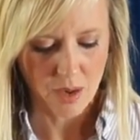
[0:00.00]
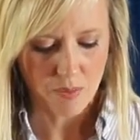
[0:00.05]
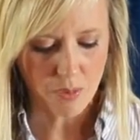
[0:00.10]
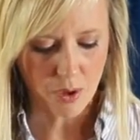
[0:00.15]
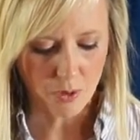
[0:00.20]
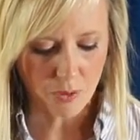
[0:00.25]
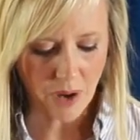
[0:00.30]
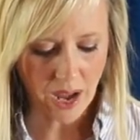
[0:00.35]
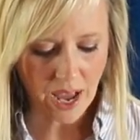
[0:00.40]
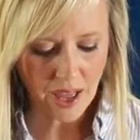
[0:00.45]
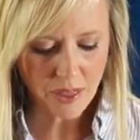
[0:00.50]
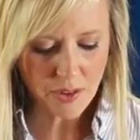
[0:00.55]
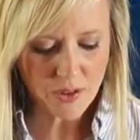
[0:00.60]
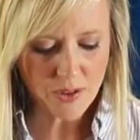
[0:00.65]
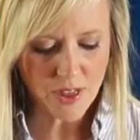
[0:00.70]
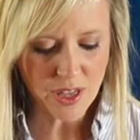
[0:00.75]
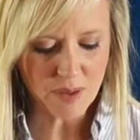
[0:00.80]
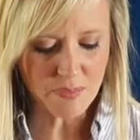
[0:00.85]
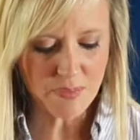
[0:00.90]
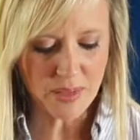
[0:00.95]
But rather
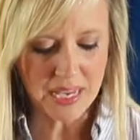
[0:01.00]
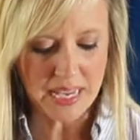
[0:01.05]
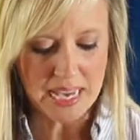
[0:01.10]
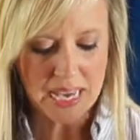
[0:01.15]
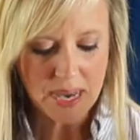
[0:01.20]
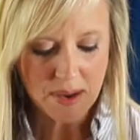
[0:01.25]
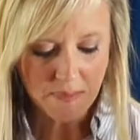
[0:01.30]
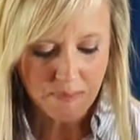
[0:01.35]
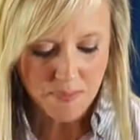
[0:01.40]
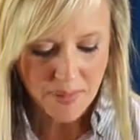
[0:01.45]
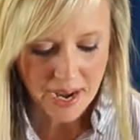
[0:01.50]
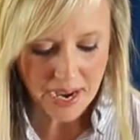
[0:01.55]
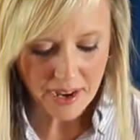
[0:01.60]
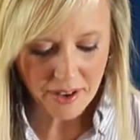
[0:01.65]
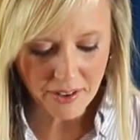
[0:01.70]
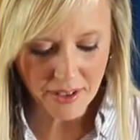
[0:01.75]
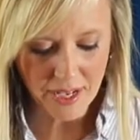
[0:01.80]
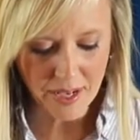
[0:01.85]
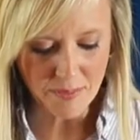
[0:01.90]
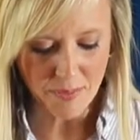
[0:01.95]
than be
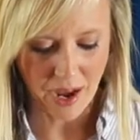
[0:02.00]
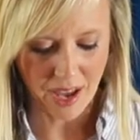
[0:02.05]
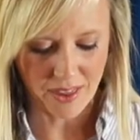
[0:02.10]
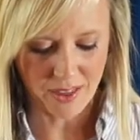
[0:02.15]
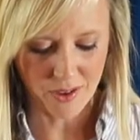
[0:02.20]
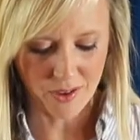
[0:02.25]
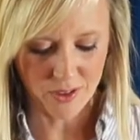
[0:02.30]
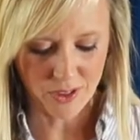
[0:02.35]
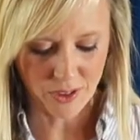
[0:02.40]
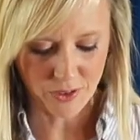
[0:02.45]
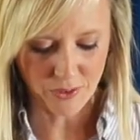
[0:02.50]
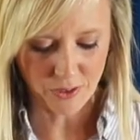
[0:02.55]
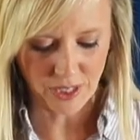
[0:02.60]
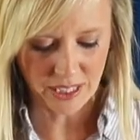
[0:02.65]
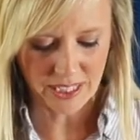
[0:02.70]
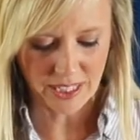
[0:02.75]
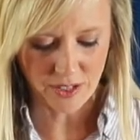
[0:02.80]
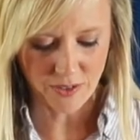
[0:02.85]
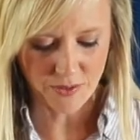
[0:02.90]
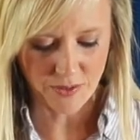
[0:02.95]
buried by those
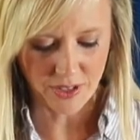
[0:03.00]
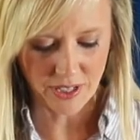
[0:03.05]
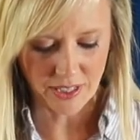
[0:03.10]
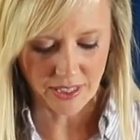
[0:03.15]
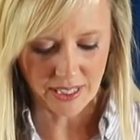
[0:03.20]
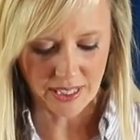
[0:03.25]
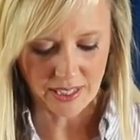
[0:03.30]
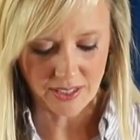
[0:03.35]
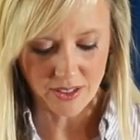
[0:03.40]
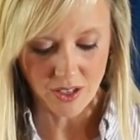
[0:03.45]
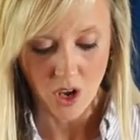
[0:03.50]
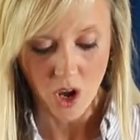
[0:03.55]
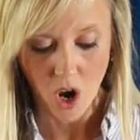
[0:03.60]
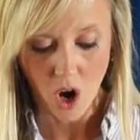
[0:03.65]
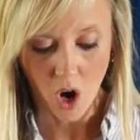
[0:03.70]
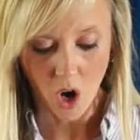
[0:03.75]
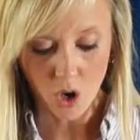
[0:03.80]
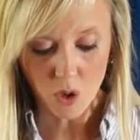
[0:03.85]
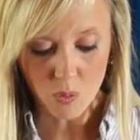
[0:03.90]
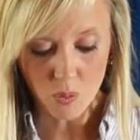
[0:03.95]
afflicted feelings,
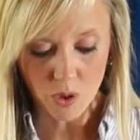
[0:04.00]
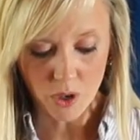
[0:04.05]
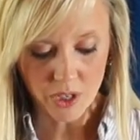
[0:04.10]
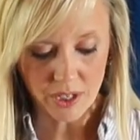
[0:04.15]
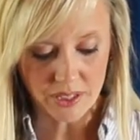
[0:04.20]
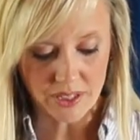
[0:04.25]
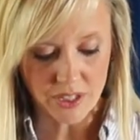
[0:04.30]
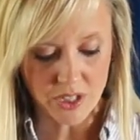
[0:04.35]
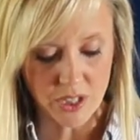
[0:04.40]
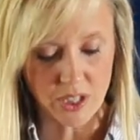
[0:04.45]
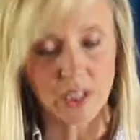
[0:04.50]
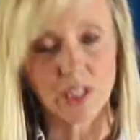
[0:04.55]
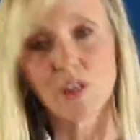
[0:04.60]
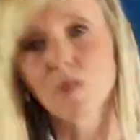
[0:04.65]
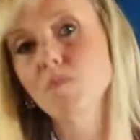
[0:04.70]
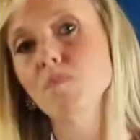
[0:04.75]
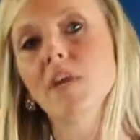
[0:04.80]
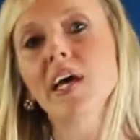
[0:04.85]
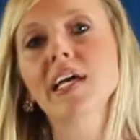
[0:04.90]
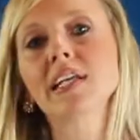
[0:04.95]
our work is to
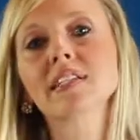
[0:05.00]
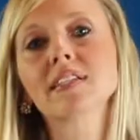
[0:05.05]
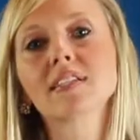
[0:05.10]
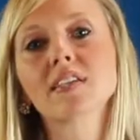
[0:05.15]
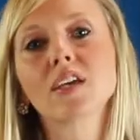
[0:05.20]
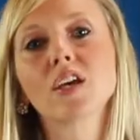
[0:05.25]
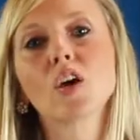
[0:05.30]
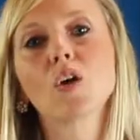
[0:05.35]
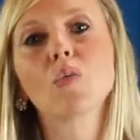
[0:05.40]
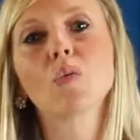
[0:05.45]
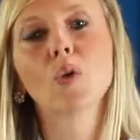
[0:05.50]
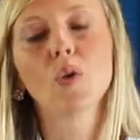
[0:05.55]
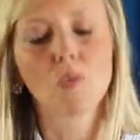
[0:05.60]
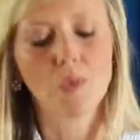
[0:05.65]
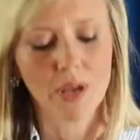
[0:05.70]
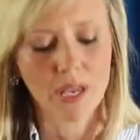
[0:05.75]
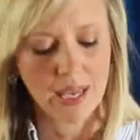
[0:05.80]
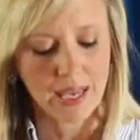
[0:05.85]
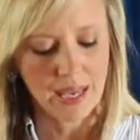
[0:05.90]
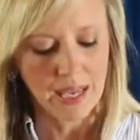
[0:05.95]
lament what
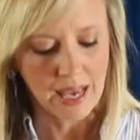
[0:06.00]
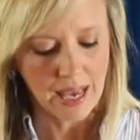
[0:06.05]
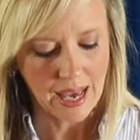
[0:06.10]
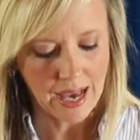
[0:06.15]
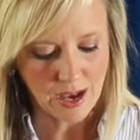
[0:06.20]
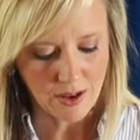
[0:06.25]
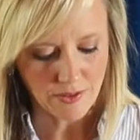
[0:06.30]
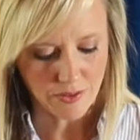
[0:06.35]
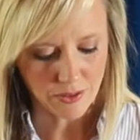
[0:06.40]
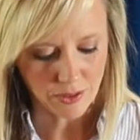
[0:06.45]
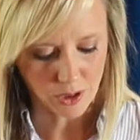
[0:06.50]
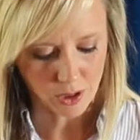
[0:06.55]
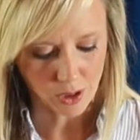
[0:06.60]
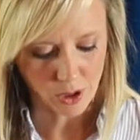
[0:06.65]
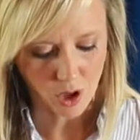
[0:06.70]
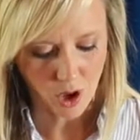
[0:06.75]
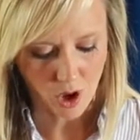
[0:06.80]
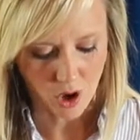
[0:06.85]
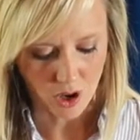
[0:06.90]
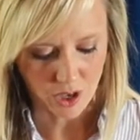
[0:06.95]
we have
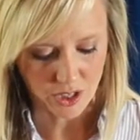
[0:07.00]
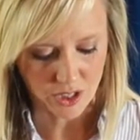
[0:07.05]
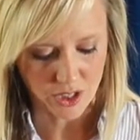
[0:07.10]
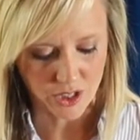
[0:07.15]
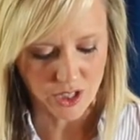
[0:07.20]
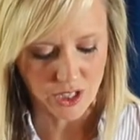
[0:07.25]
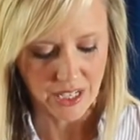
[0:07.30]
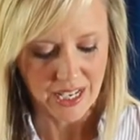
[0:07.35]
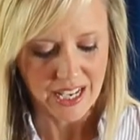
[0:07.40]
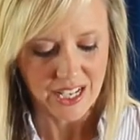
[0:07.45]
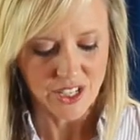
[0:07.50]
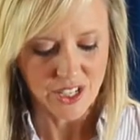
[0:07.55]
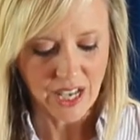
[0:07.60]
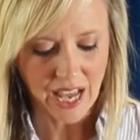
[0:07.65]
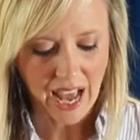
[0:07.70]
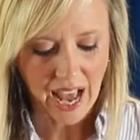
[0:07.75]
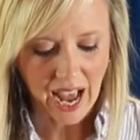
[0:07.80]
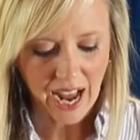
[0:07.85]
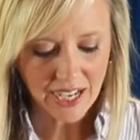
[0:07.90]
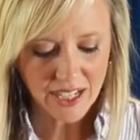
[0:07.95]
lost, to
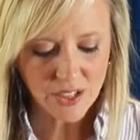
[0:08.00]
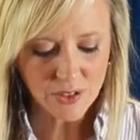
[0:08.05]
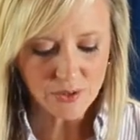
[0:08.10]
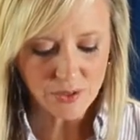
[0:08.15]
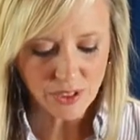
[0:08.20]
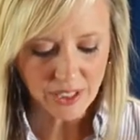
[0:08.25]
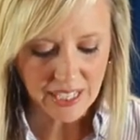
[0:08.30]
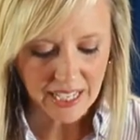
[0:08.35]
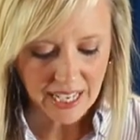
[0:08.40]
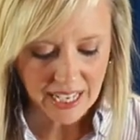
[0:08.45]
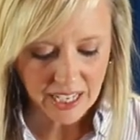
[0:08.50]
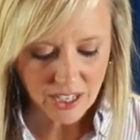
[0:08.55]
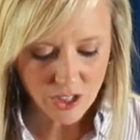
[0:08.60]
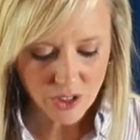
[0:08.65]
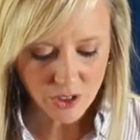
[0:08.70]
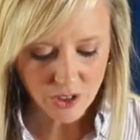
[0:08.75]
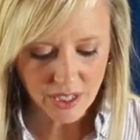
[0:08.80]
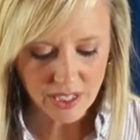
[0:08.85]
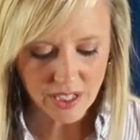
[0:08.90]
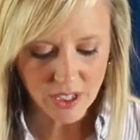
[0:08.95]
actively
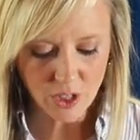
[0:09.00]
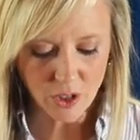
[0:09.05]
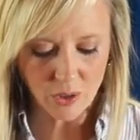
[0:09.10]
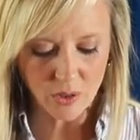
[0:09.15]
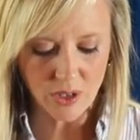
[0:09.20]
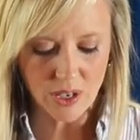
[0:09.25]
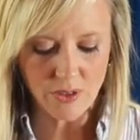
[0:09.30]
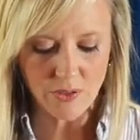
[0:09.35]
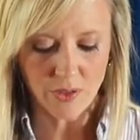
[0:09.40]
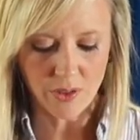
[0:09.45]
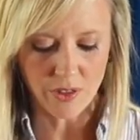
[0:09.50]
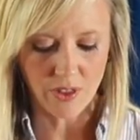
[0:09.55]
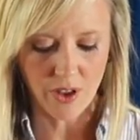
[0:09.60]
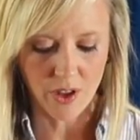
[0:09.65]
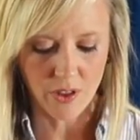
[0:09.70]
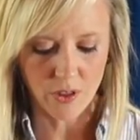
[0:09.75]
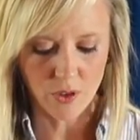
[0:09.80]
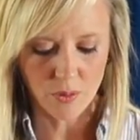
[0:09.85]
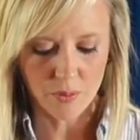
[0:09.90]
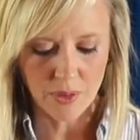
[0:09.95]
enter into grief with
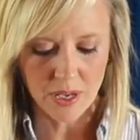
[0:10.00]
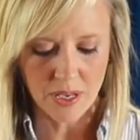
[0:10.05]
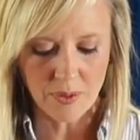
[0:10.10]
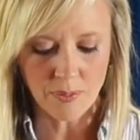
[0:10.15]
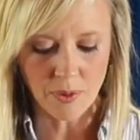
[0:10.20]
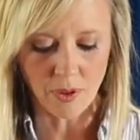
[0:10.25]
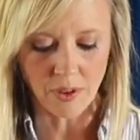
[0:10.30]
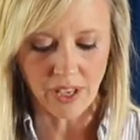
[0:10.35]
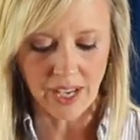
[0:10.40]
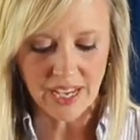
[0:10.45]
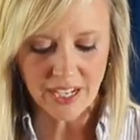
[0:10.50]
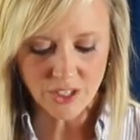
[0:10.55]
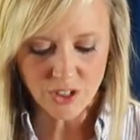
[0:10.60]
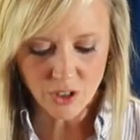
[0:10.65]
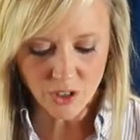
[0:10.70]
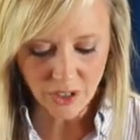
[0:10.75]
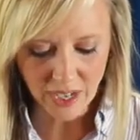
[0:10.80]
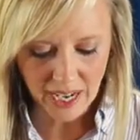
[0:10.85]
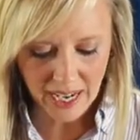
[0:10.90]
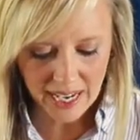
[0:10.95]
other people,
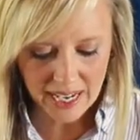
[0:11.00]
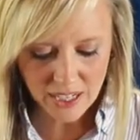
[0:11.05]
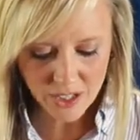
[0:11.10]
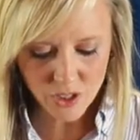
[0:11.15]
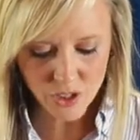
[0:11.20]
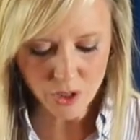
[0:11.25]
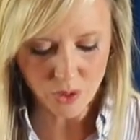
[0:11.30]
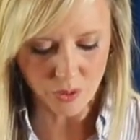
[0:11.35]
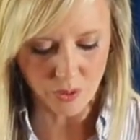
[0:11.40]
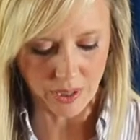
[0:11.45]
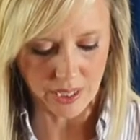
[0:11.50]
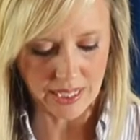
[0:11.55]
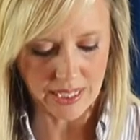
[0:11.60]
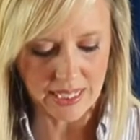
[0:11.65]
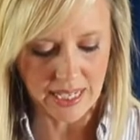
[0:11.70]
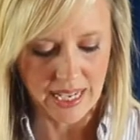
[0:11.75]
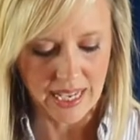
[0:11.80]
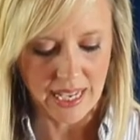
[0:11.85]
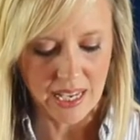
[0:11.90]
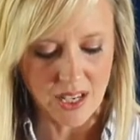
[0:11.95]
enter into
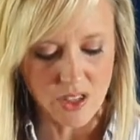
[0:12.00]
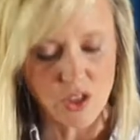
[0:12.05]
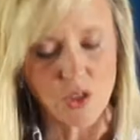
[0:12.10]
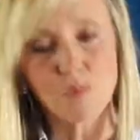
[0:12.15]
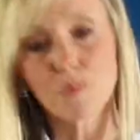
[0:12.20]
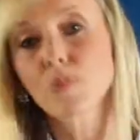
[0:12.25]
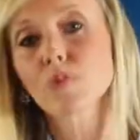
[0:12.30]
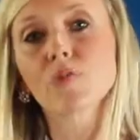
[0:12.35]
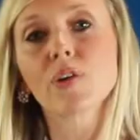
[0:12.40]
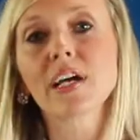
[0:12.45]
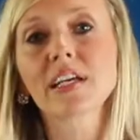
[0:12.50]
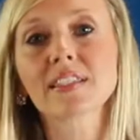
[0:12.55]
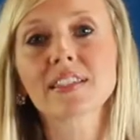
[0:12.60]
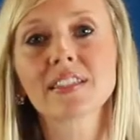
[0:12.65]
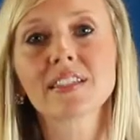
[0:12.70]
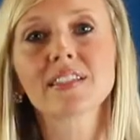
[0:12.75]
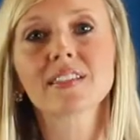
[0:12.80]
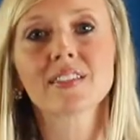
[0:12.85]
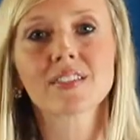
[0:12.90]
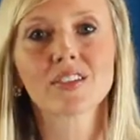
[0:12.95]
it in the
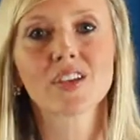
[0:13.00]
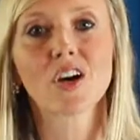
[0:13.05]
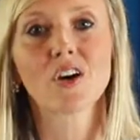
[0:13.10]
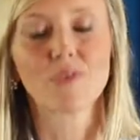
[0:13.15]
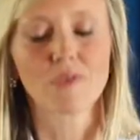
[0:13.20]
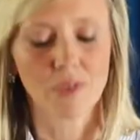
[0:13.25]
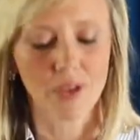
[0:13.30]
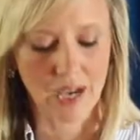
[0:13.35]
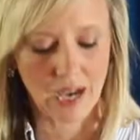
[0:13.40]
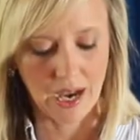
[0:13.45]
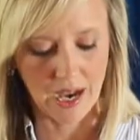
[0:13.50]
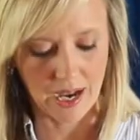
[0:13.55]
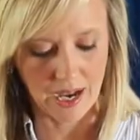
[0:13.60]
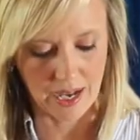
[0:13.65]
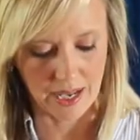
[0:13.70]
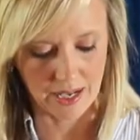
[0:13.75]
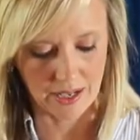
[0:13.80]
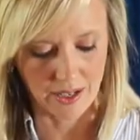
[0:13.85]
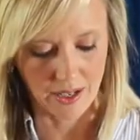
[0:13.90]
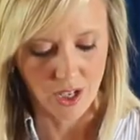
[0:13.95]
presence of
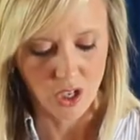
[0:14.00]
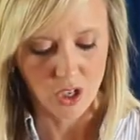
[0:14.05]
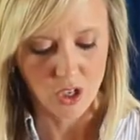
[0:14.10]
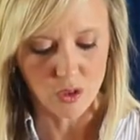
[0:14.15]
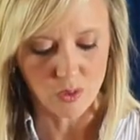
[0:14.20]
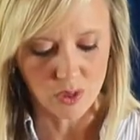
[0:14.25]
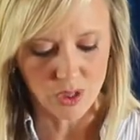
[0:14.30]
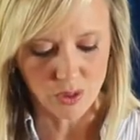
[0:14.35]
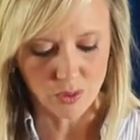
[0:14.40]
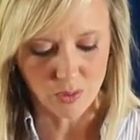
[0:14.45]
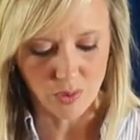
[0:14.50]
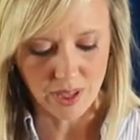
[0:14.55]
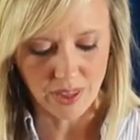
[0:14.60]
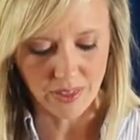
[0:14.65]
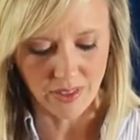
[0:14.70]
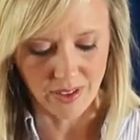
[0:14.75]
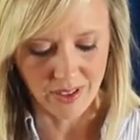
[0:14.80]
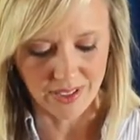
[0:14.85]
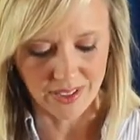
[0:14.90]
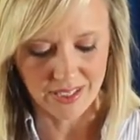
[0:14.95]
God who is
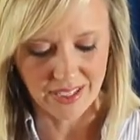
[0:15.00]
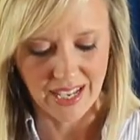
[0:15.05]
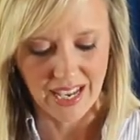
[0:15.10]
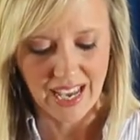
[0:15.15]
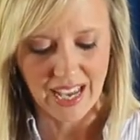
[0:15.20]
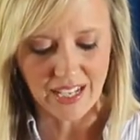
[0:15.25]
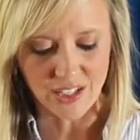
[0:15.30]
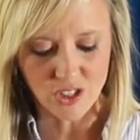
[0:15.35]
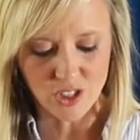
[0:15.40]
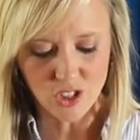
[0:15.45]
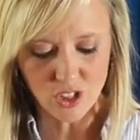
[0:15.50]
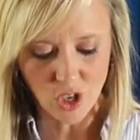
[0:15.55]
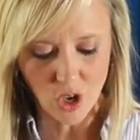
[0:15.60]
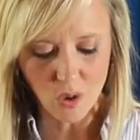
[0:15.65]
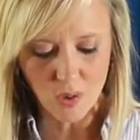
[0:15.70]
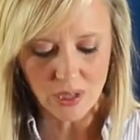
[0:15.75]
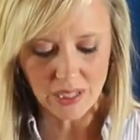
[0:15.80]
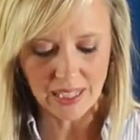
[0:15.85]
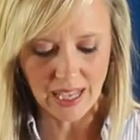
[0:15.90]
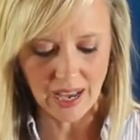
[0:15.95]
with us, and
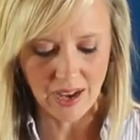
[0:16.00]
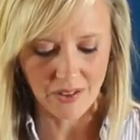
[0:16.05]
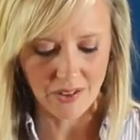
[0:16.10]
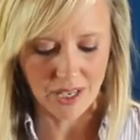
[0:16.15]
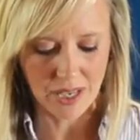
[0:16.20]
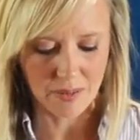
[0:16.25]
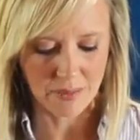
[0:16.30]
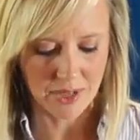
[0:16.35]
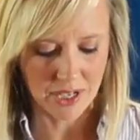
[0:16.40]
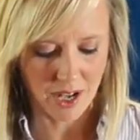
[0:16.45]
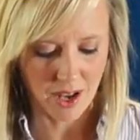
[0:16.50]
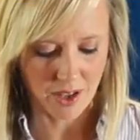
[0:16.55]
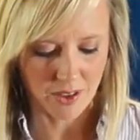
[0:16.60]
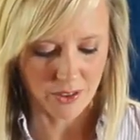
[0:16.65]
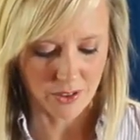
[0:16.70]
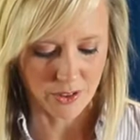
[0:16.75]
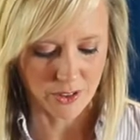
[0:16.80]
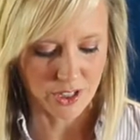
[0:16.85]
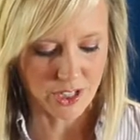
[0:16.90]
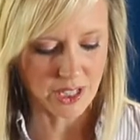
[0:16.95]
so allow Him and
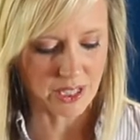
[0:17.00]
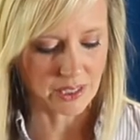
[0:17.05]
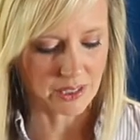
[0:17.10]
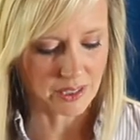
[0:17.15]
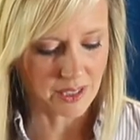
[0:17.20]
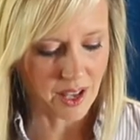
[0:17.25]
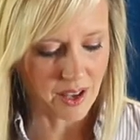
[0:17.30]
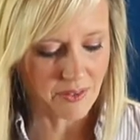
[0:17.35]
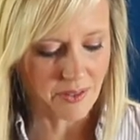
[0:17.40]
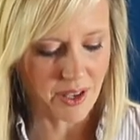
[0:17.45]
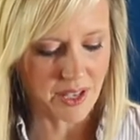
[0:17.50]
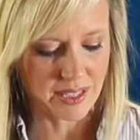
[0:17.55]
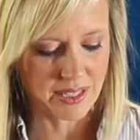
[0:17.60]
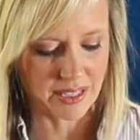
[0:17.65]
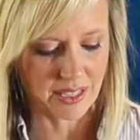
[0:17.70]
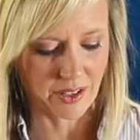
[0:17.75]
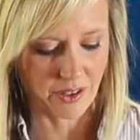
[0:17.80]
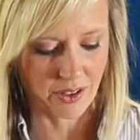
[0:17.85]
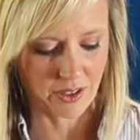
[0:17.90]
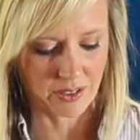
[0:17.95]
others to love us
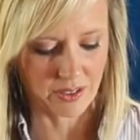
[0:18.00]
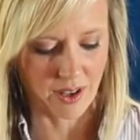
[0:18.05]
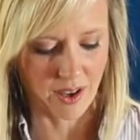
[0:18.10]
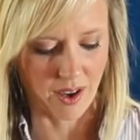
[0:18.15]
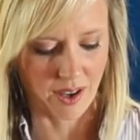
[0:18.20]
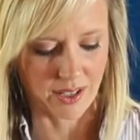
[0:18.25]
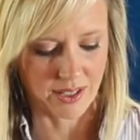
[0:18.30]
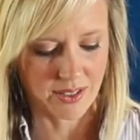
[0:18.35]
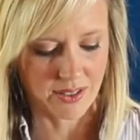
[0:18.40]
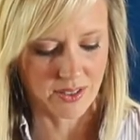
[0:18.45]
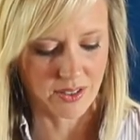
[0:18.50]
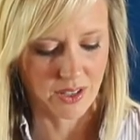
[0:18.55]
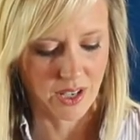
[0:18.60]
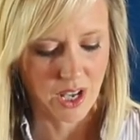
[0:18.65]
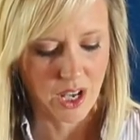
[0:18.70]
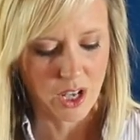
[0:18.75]
in our loss,